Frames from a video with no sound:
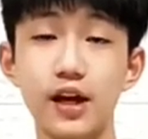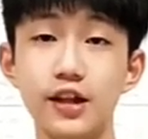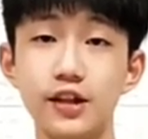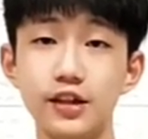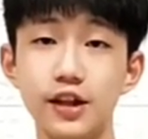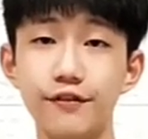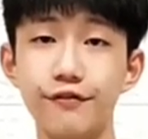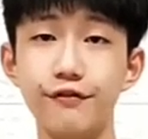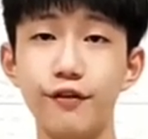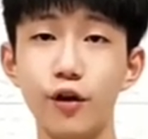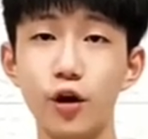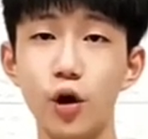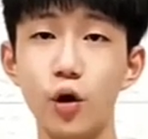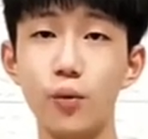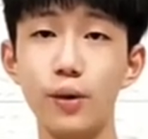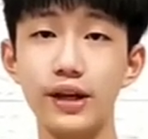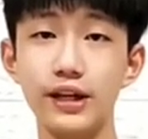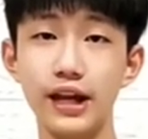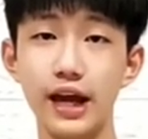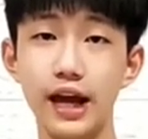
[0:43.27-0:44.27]
The
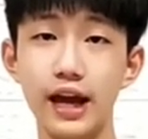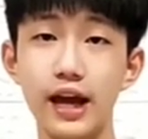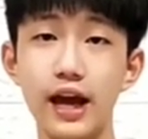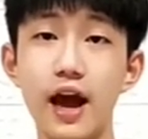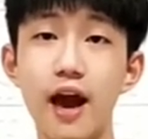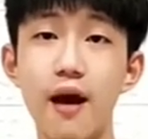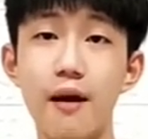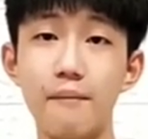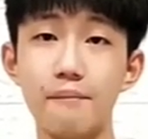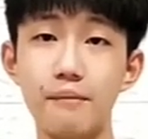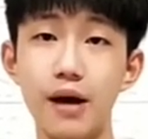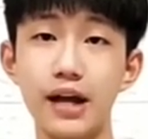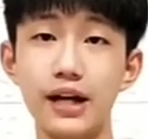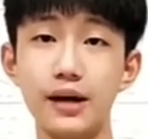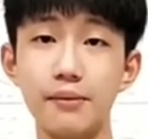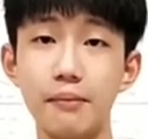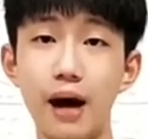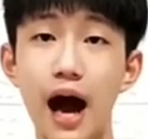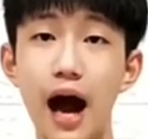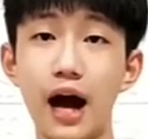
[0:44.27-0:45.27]
following day,
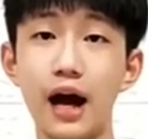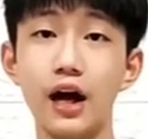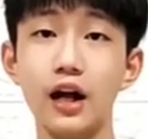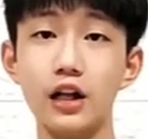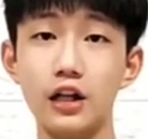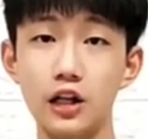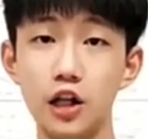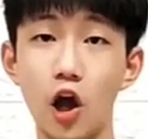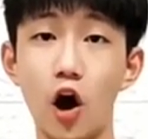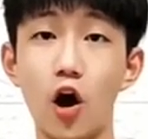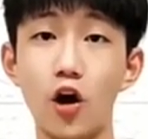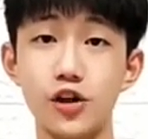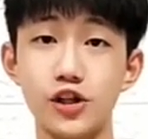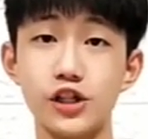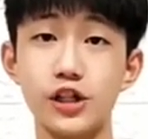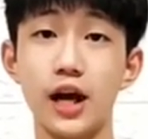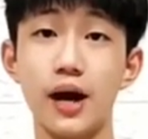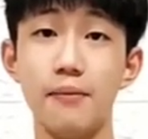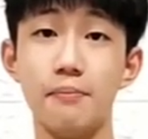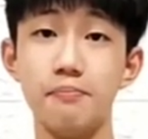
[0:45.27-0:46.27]
Madam Ang lodged
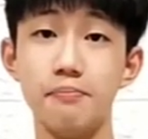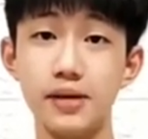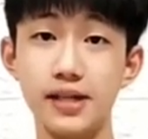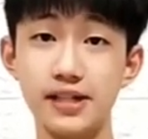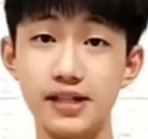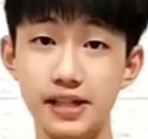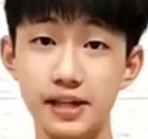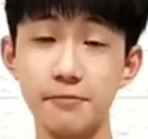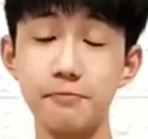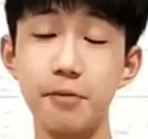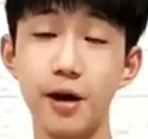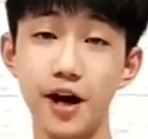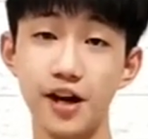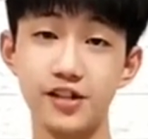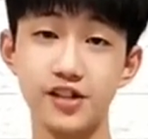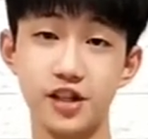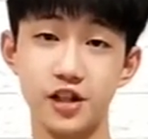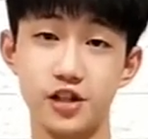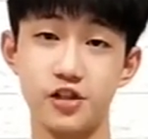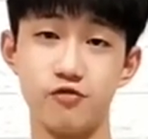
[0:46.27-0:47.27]
a missing
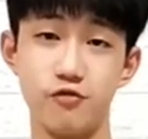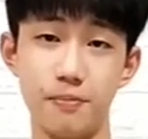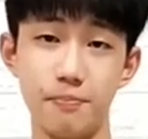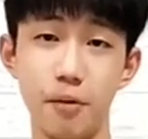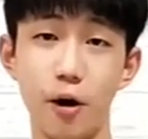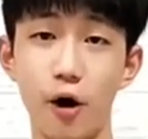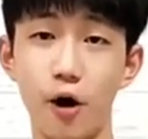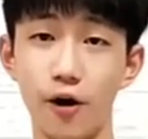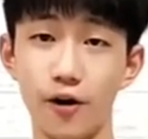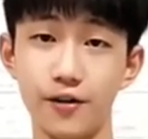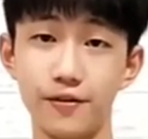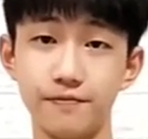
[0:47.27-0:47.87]
persons report.